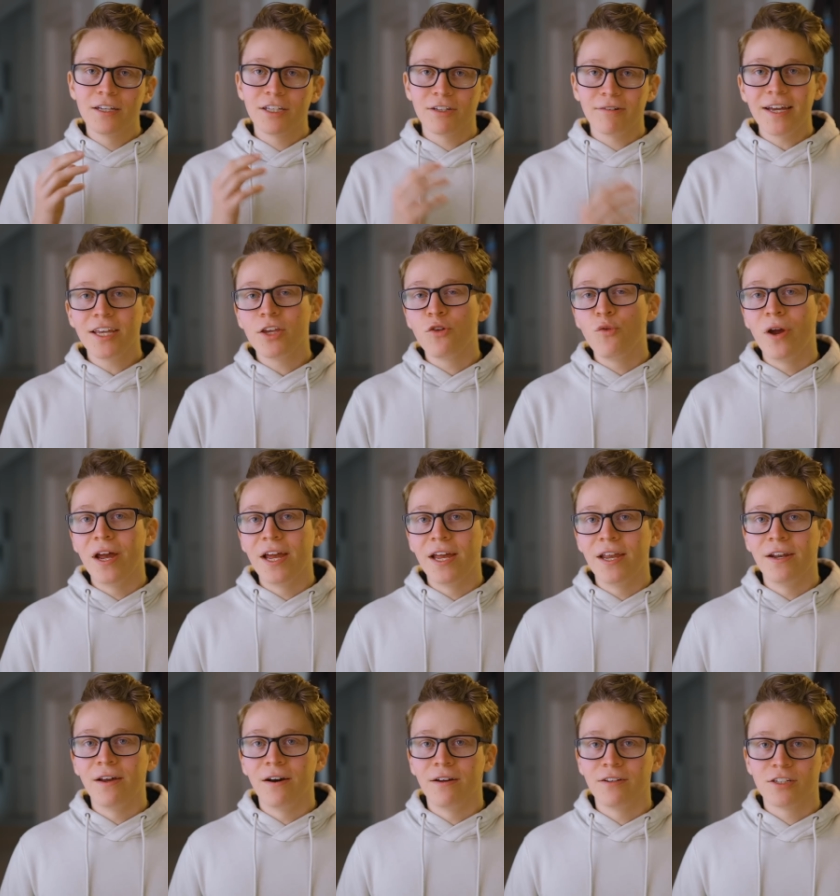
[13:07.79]
to let you
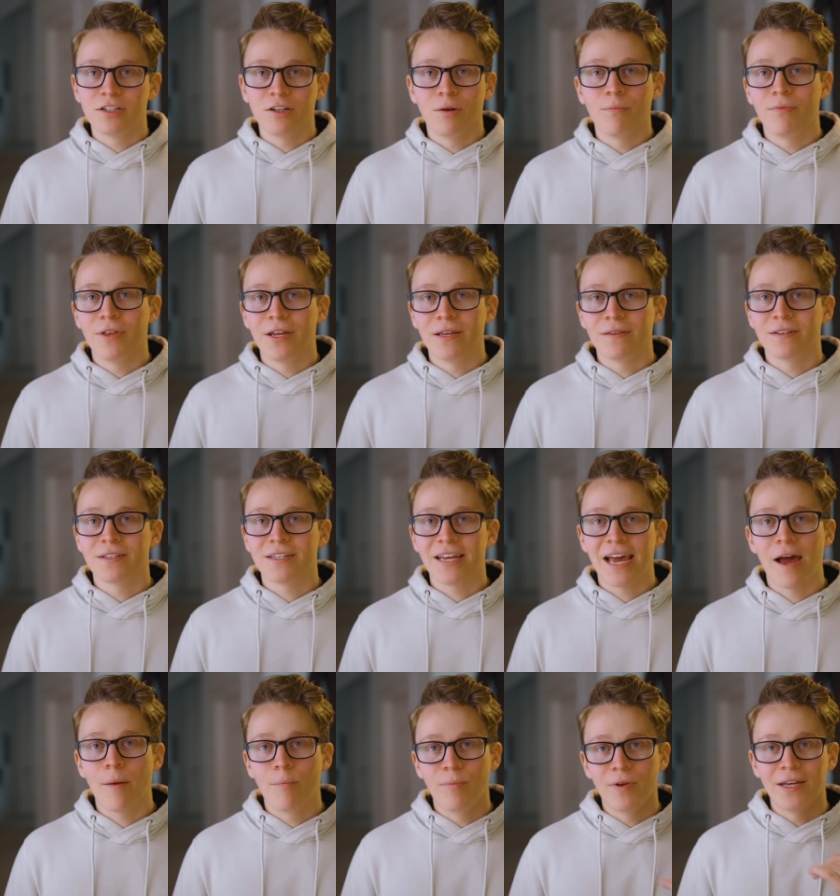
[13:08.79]
in on something that's
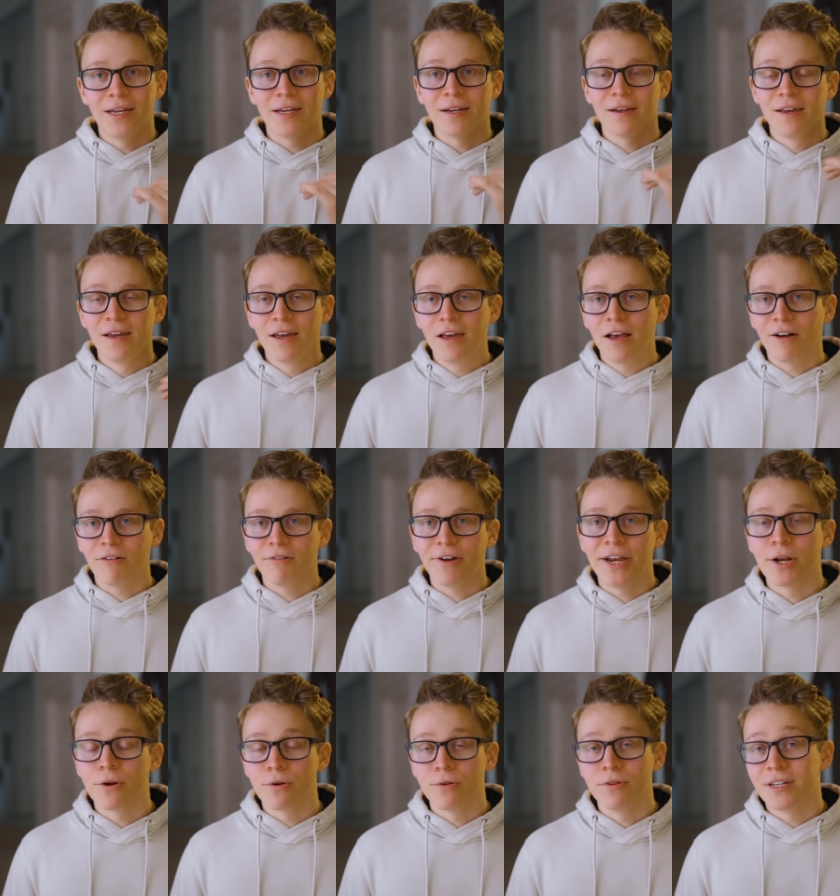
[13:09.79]
happening
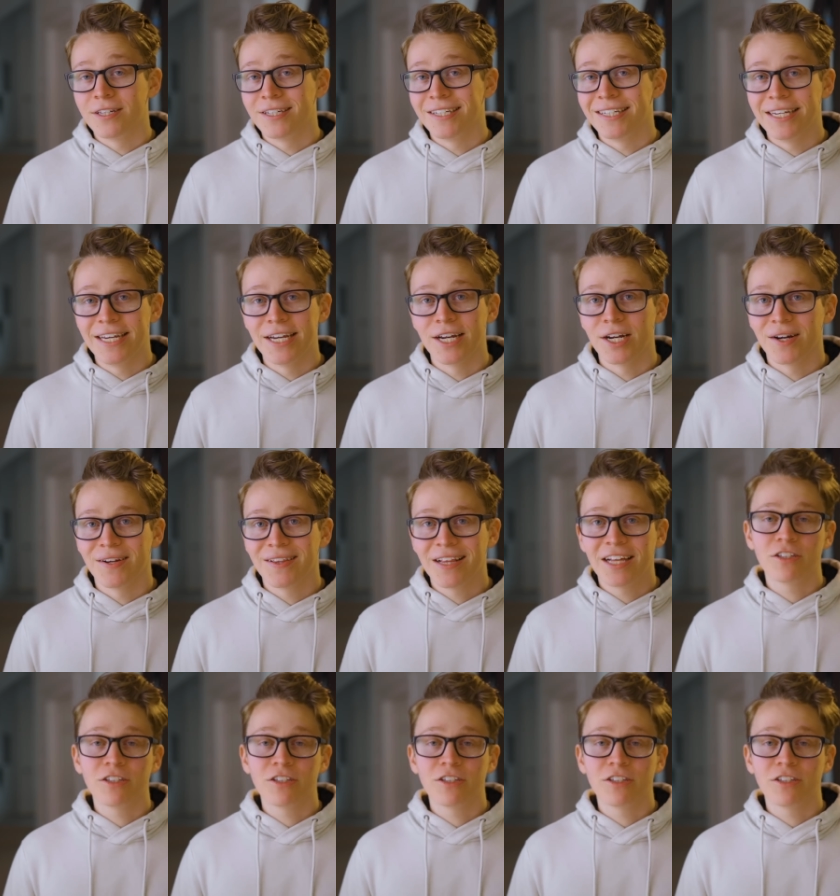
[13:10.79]
later this year, and